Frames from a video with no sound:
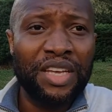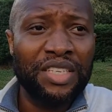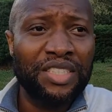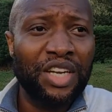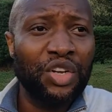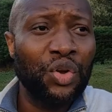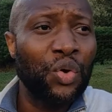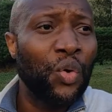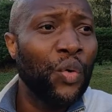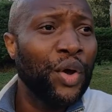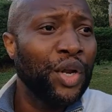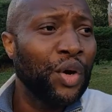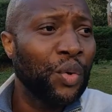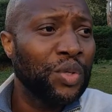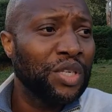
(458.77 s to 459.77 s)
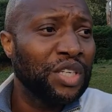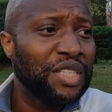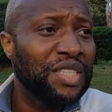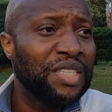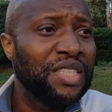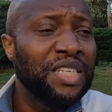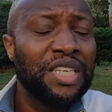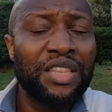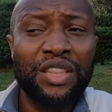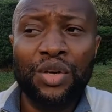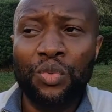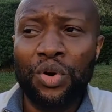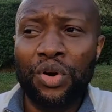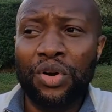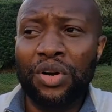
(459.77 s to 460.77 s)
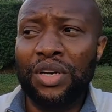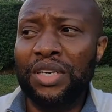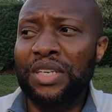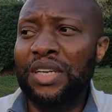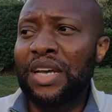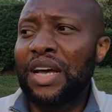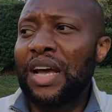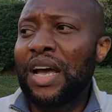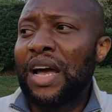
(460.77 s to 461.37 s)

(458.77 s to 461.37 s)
things and going out and seeing the world